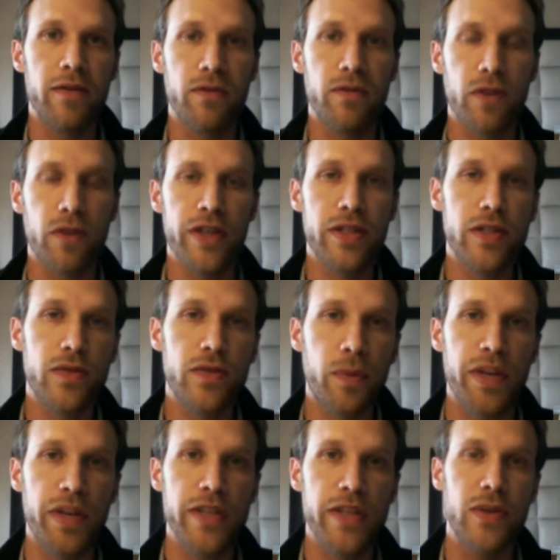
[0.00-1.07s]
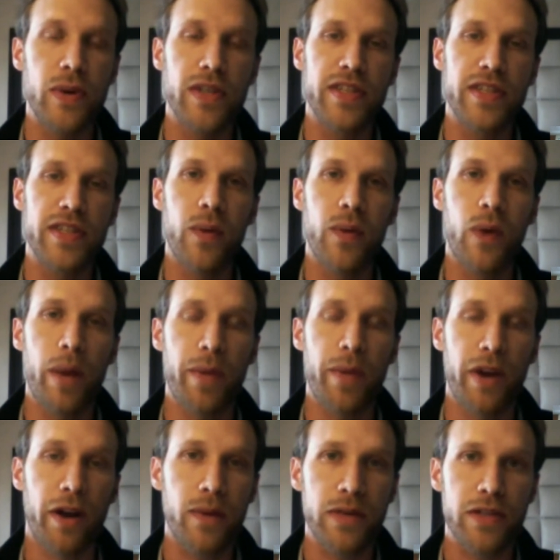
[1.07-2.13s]
Religions for Peace USA
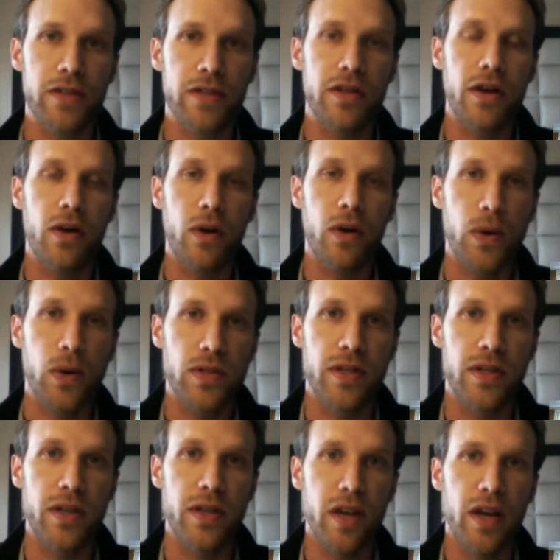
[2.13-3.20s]
webinar, which is co-hosted